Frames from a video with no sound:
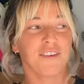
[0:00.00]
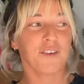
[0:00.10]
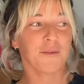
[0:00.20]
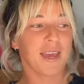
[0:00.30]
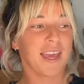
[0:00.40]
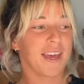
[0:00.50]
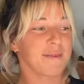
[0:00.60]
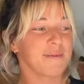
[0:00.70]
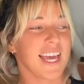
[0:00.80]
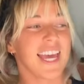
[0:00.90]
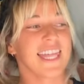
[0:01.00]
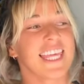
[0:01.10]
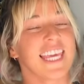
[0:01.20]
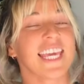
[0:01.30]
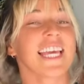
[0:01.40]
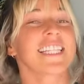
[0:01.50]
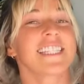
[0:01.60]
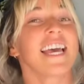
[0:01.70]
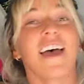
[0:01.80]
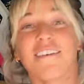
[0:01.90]
favorite mayhems, I think
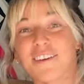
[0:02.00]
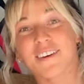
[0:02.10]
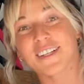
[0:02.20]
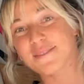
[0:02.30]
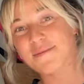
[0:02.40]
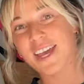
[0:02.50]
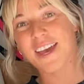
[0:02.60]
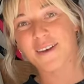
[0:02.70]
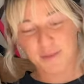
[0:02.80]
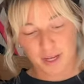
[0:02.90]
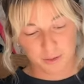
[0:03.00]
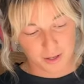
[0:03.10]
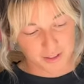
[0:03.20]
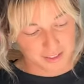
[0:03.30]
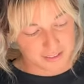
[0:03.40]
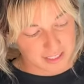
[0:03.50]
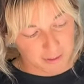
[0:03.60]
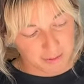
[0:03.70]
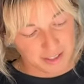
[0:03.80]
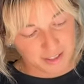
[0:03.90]
it's everyone's mayhem. It won the
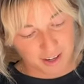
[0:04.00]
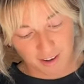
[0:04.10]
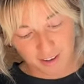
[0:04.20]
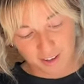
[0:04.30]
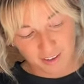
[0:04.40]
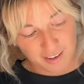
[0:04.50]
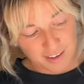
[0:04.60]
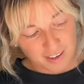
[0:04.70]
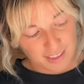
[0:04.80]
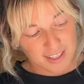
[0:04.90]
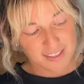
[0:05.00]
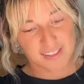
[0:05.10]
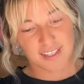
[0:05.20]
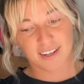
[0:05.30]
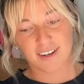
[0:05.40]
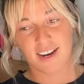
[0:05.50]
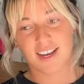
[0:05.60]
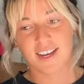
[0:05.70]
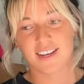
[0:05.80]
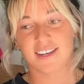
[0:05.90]
Stab in the Dark this year,
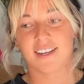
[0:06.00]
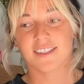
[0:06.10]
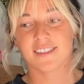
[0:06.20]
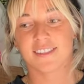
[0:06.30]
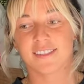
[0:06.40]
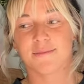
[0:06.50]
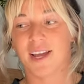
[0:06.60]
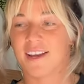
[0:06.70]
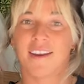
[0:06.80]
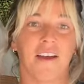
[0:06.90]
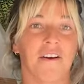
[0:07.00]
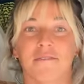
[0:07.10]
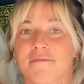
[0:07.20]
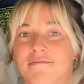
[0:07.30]
and it's my now